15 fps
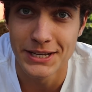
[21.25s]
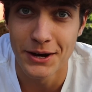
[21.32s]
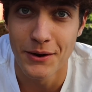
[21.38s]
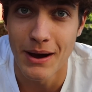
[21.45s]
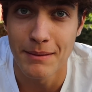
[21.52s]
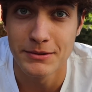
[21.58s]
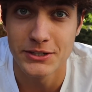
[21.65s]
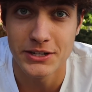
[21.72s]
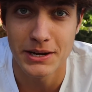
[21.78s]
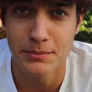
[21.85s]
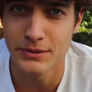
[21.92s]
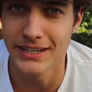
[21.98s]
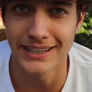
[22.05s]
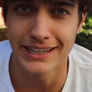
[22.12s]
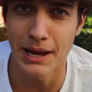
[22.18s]
So I'm
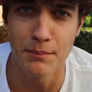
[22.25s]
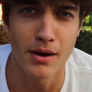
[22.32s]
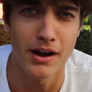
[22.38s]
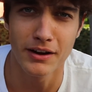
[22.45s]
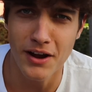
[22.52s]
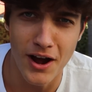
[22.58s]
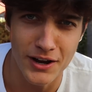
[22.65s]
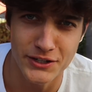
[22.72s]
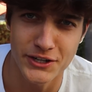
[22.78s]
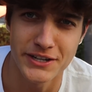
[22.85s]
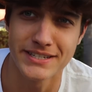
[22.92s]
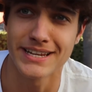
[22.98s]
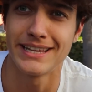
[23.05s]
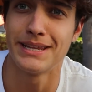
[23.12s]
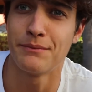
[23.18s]
just gonna pretend like I'm
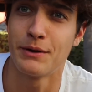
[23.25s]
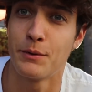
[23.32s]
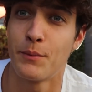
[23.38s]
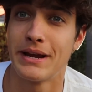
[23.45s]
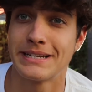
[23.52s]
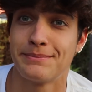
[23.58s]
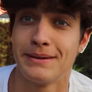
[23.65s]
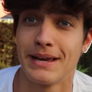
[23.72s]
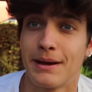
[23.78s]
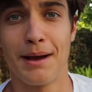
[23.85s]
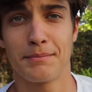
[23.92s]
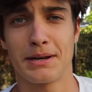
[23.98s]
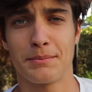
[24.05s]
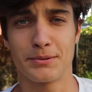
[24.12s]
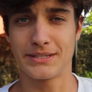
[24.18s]
unconscious and then when he wakes me
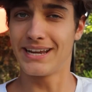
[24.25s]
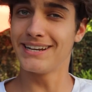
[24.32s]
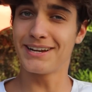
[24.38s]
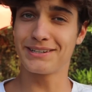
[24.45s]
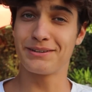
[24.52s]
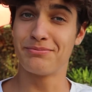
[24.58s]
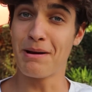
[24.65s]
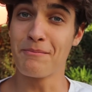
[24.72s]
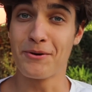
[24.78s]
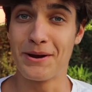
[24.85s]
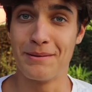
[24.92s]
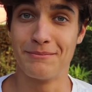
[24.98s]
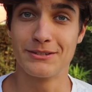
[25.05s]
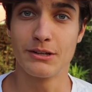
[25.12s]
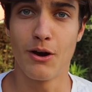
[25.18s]
up, I'm gonna pretend not to
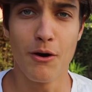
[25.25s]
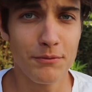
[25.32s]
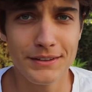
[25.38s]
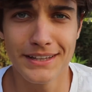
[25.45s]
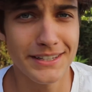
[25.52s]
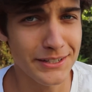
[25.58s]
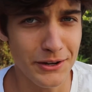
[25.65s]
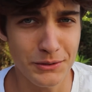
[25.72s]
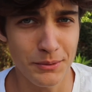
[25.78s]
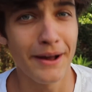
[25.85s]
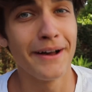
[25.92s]
remember him. So hopefully this goes